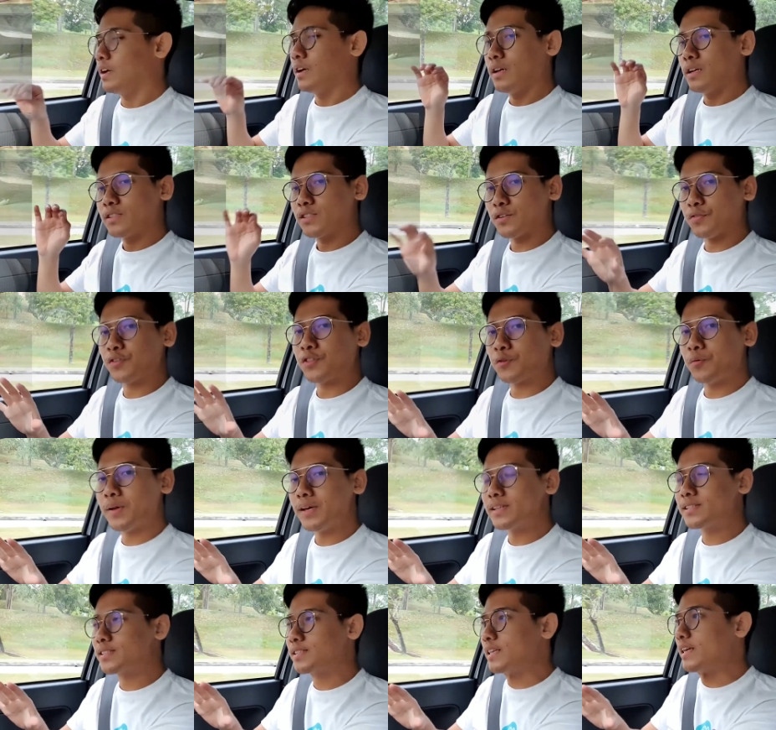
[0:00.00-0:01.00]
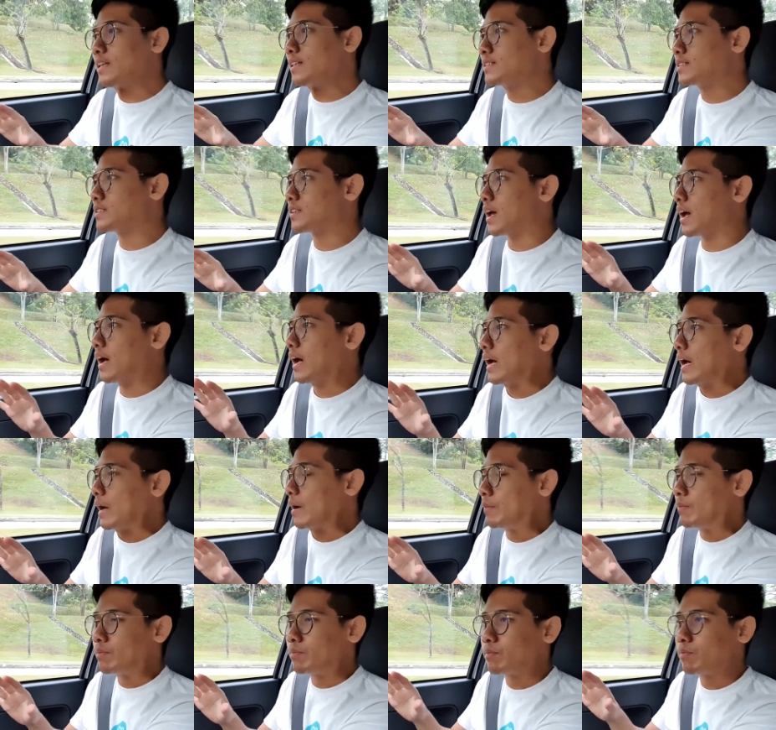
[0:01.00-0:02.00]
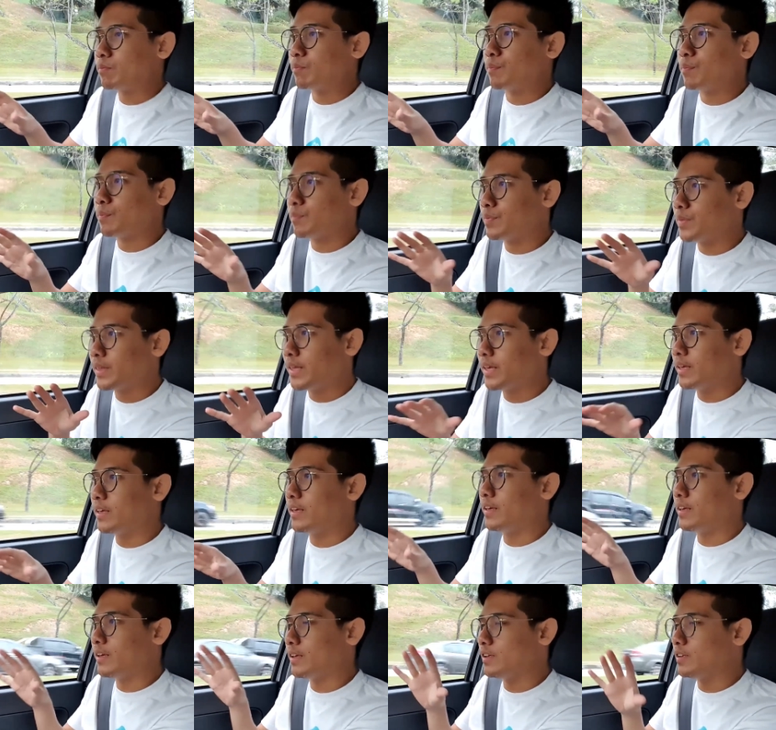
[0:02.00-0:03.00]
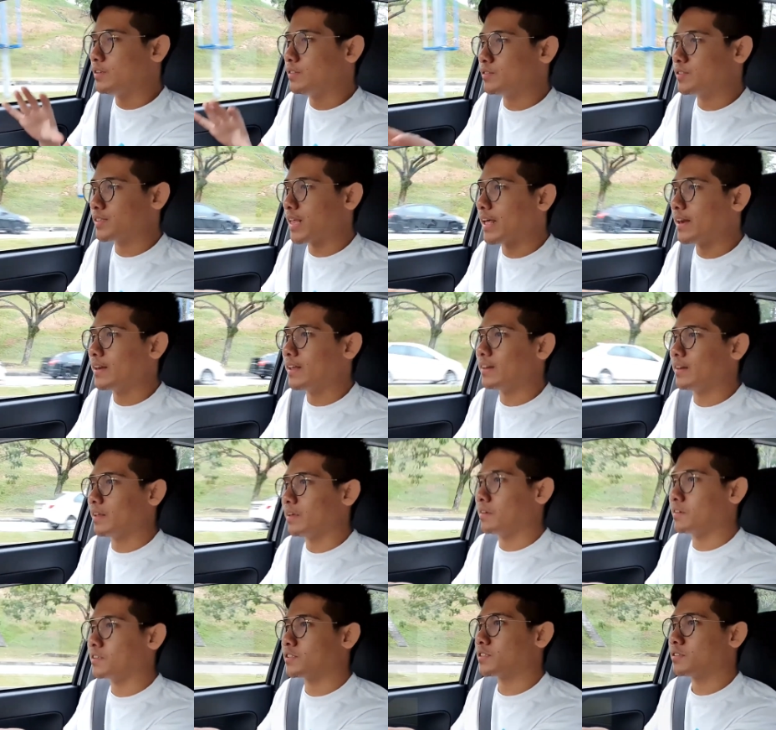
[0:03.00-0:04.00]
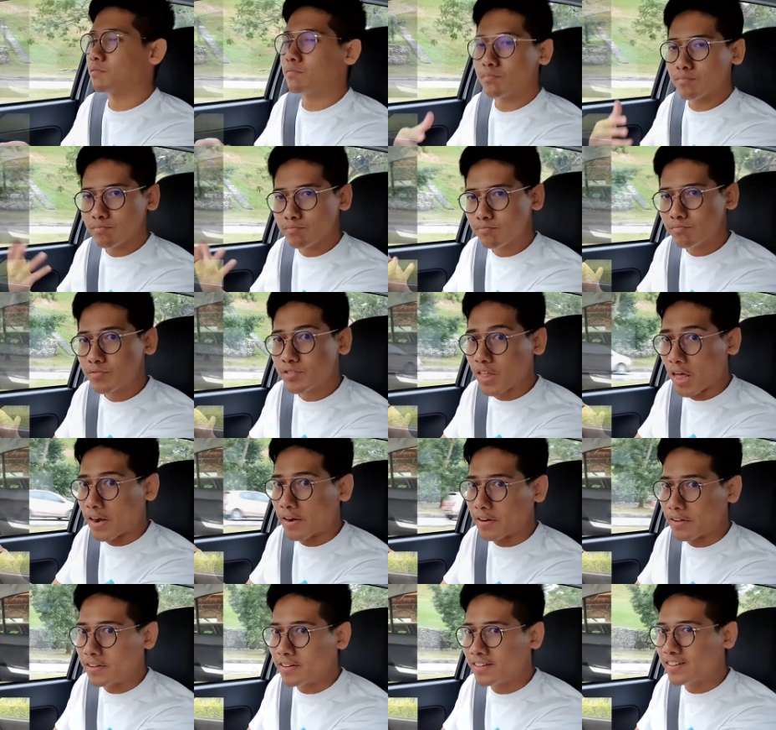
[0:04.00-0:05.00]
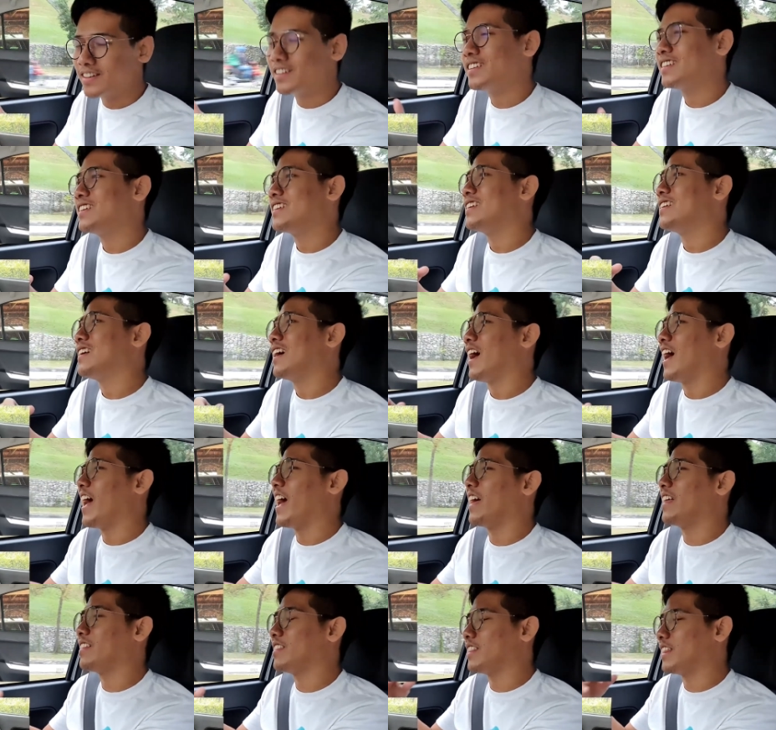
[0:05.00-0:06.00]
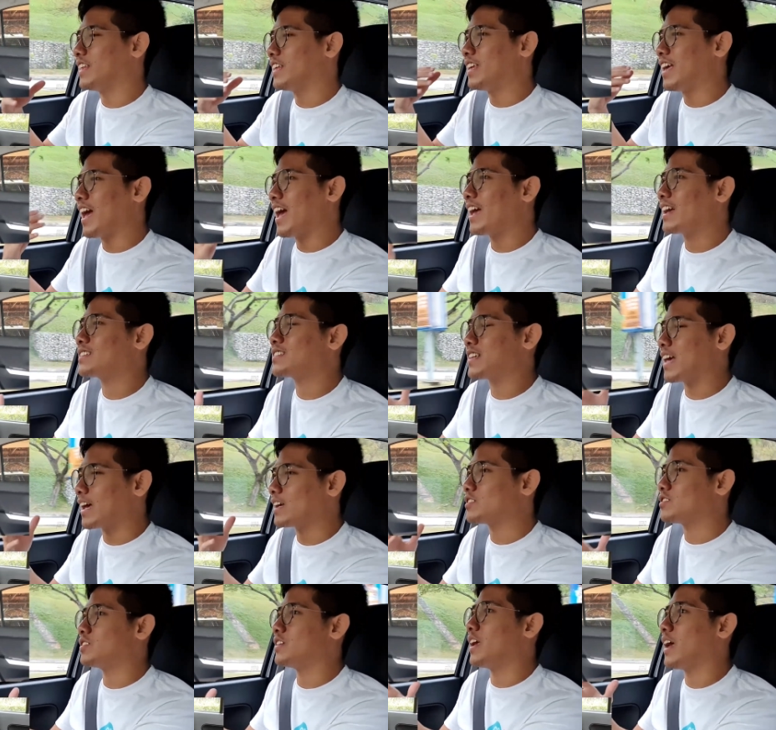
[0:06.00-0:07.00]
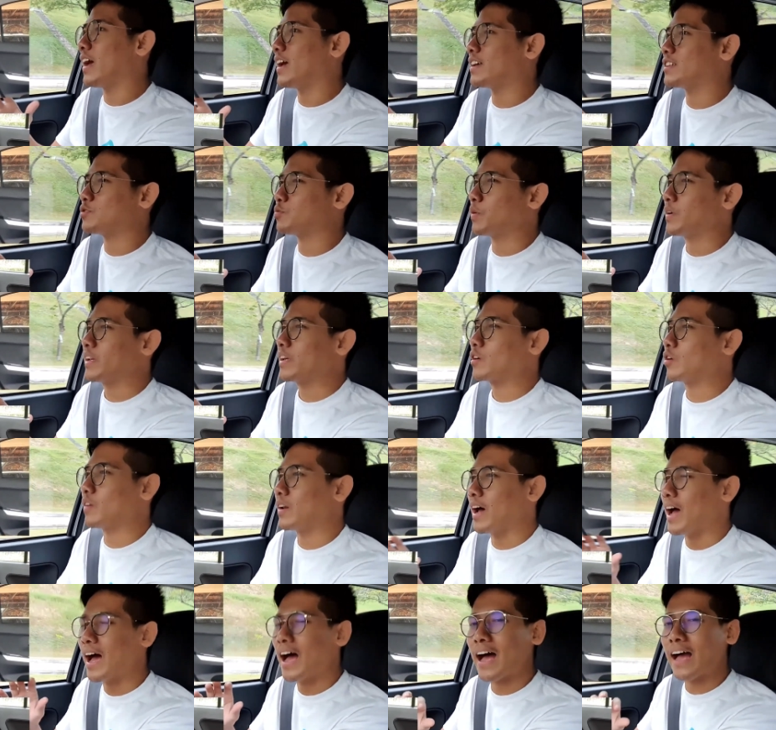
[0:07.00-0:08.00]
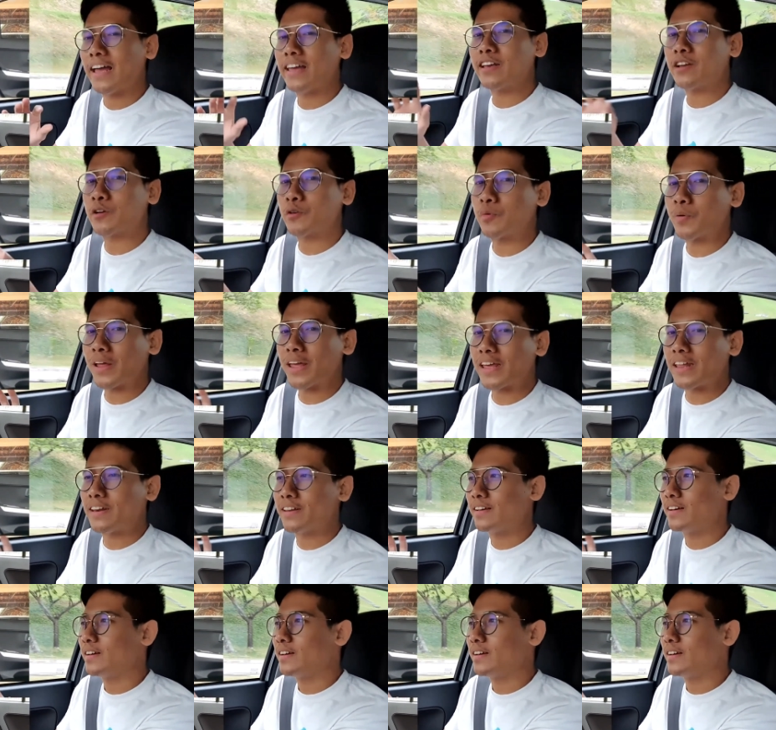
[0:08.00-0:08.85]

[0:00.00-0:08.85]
So for the rear seats, the standard is standard, and the X actually has what they call a high-grade